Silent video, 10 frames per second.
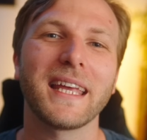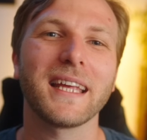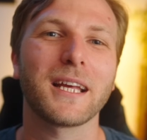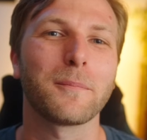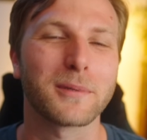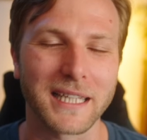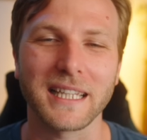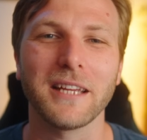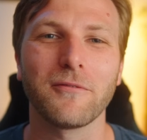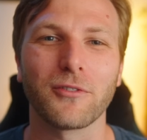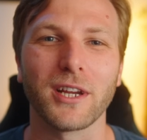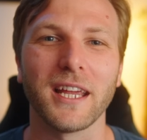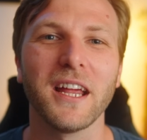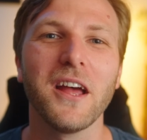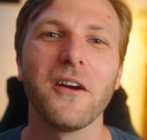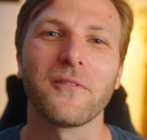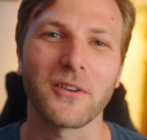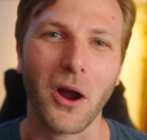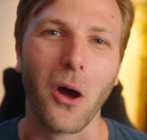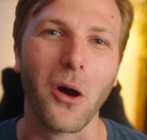it completely free
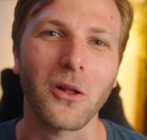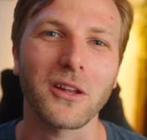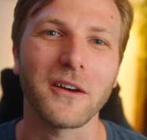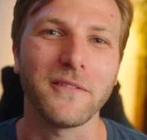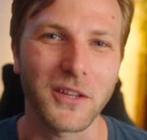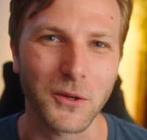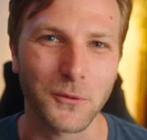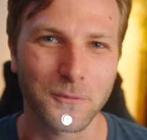for all of you.